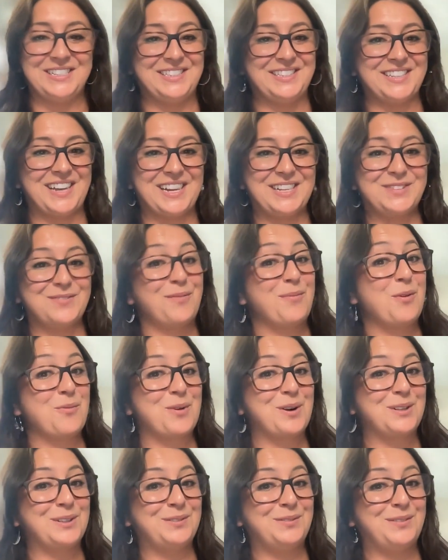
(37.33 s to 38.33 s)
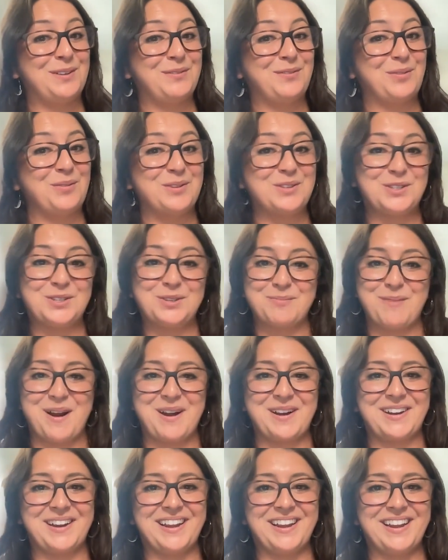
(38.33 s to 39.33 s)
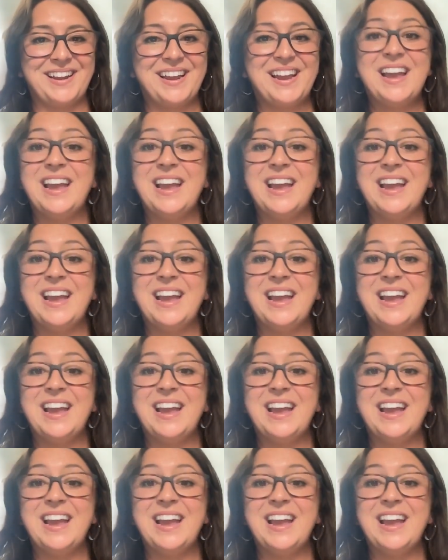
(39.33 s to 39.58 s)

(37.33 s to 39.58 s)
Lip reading: insights from the world of influencer marketing.